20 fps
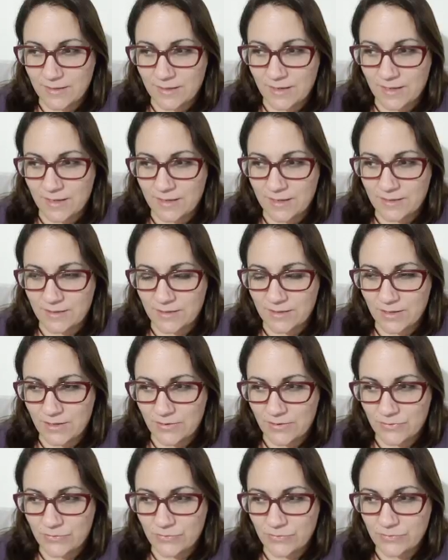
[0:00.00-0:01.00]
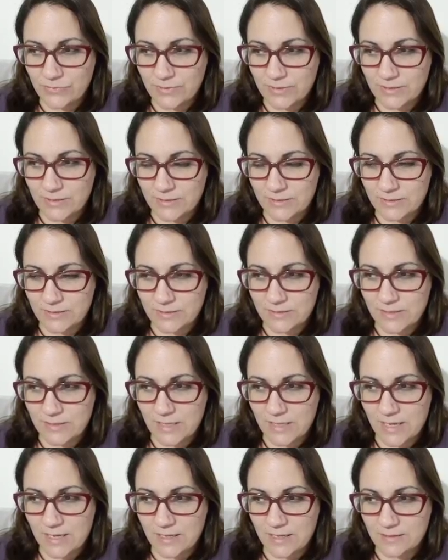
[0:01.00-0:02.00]
that I know is
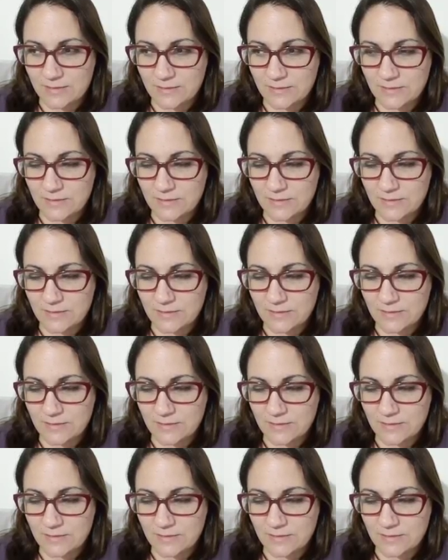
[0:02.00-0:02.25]
that